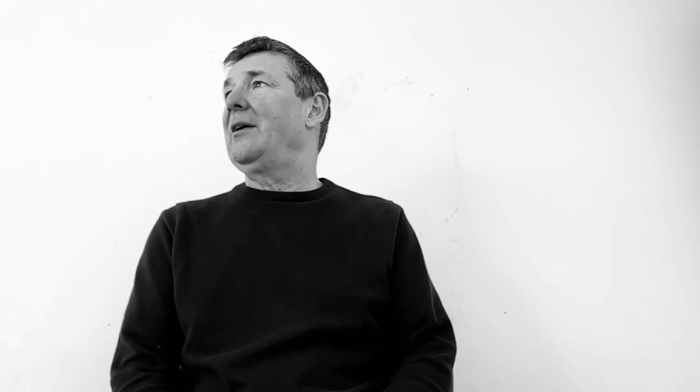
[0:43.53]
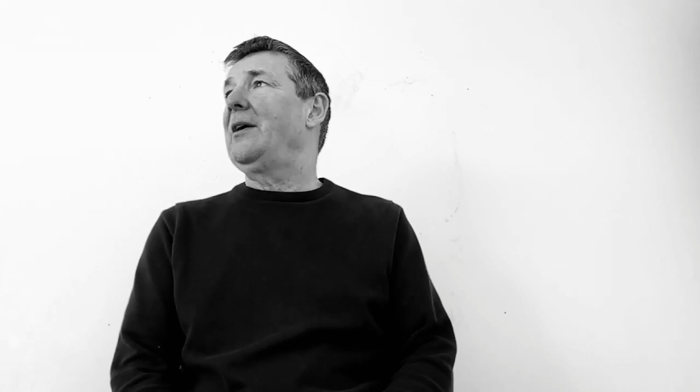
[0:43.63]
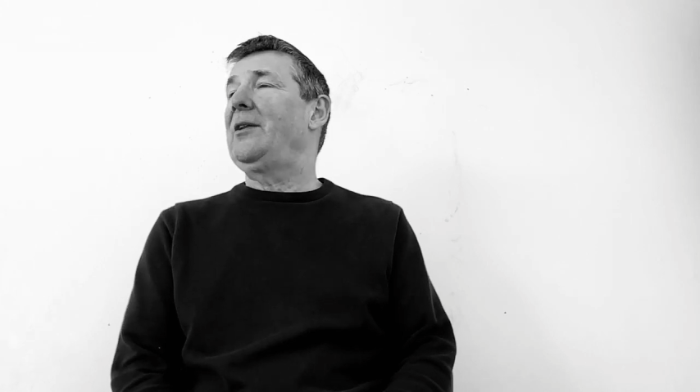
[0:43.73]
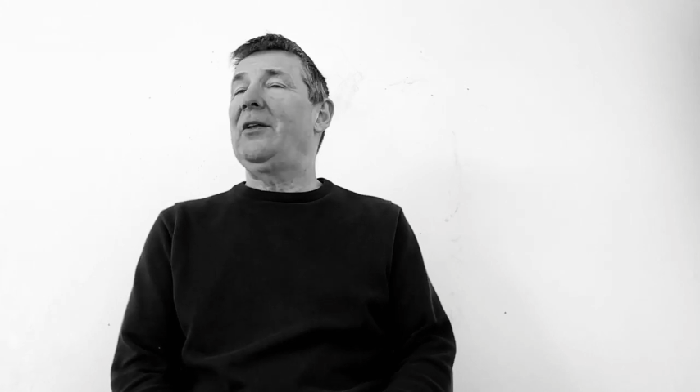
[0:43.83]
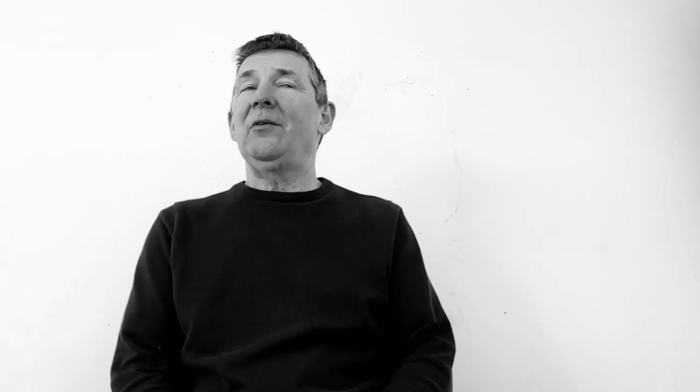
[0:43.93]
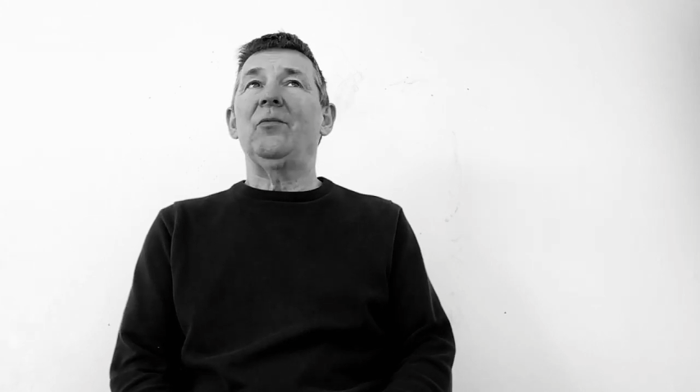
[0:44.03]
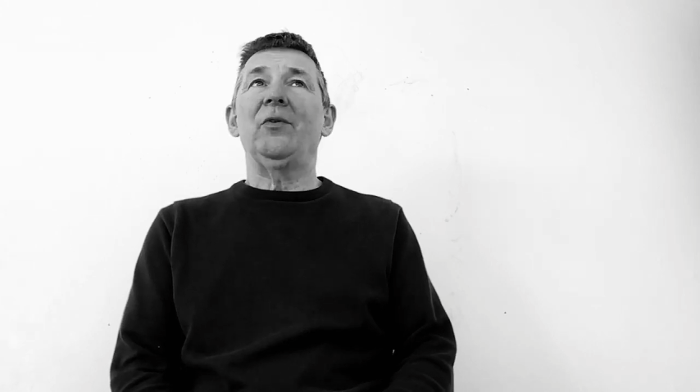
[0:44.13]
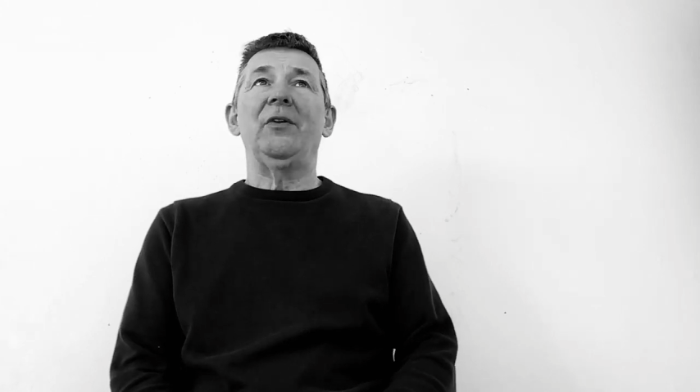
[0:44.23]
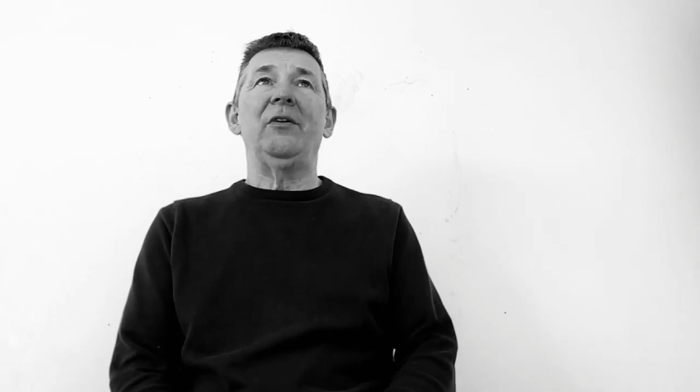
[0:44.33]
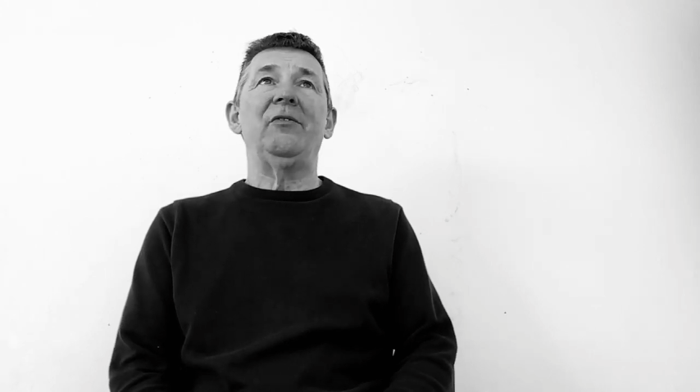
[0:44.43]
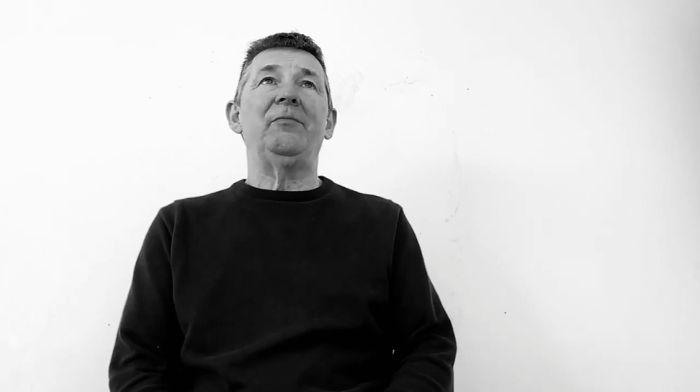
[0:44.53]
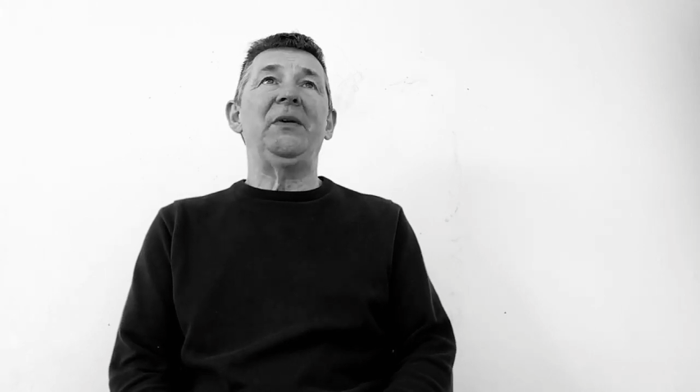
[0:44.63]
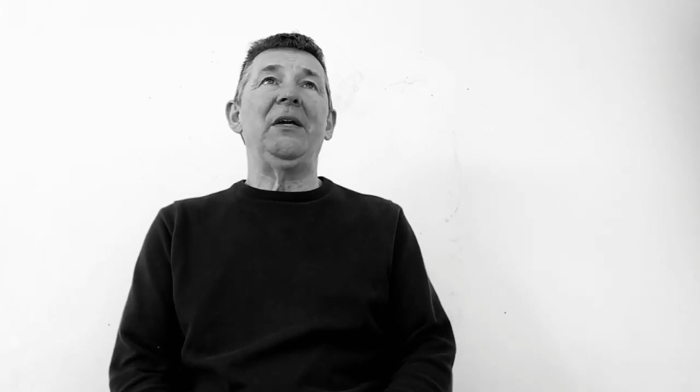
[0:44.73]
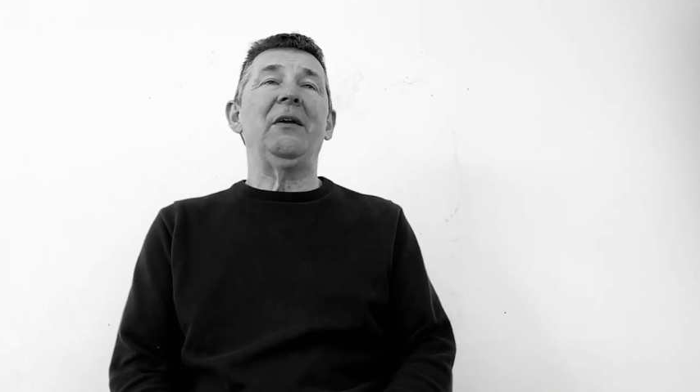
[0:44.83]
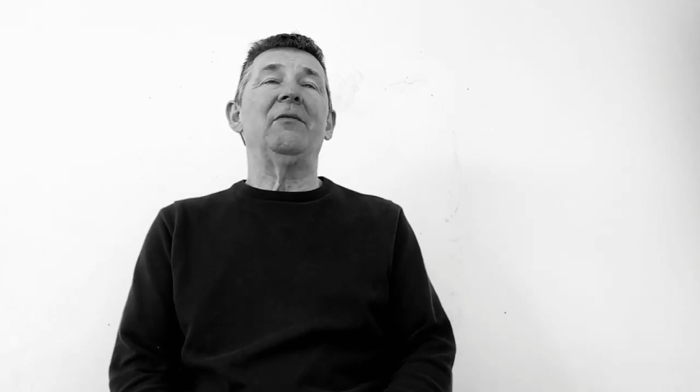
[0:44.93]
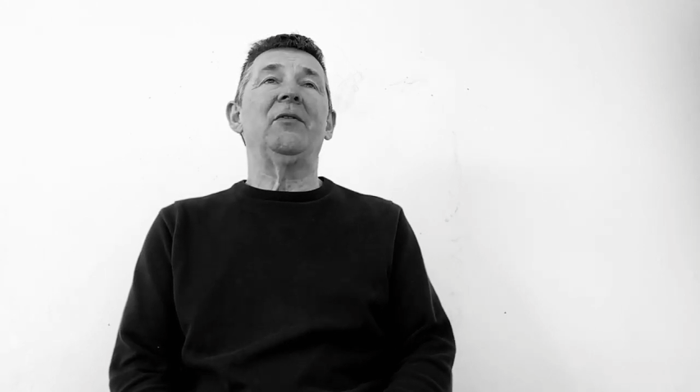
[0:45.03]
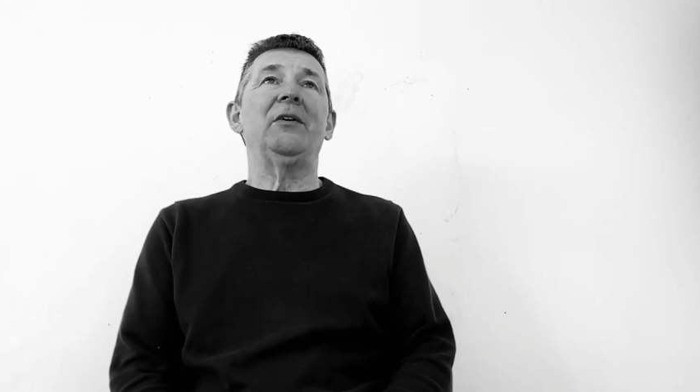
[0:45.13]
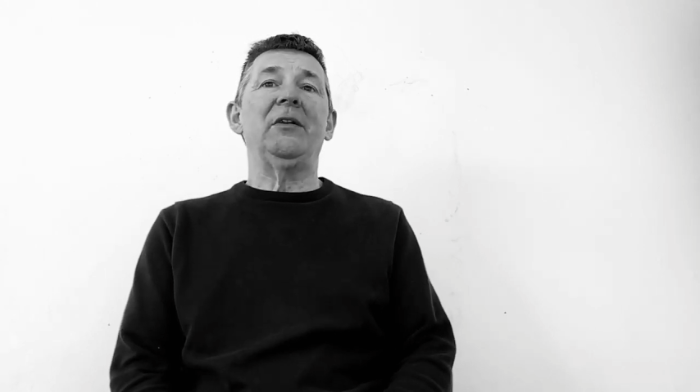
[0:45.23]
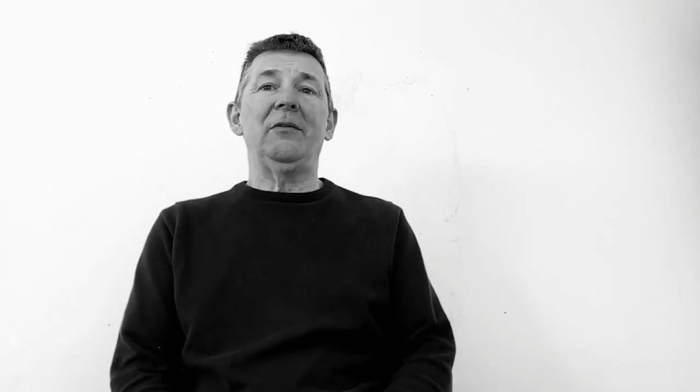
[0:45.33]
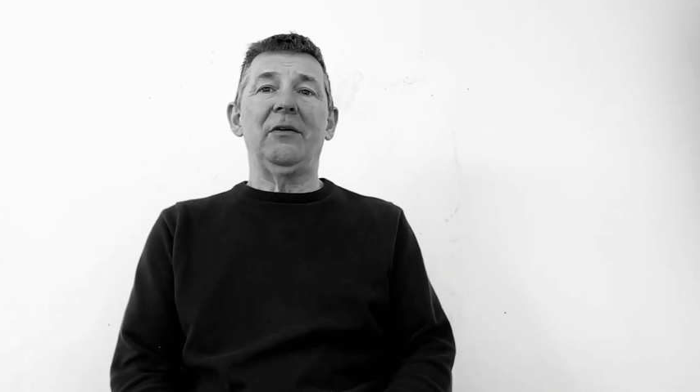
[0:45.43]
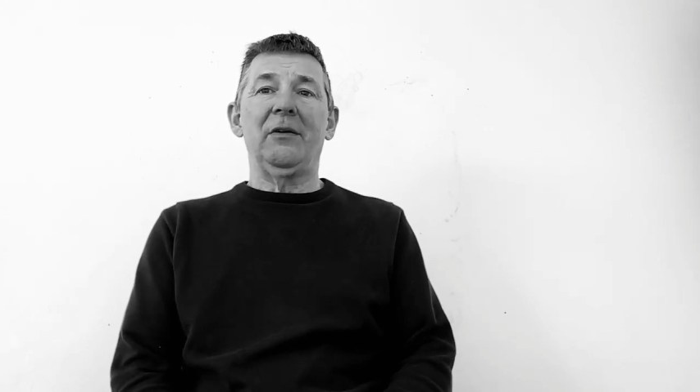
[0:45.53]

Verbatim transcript: and that what is being avoided